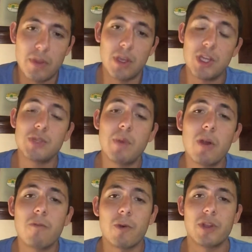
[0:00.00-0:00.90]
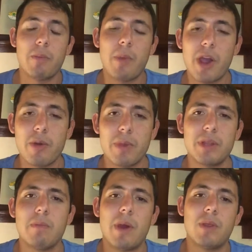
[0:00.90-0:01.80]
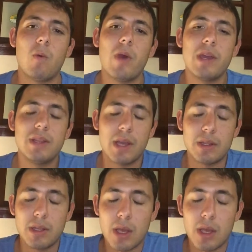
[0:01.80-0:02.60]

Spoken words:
it is better for the environment by the way that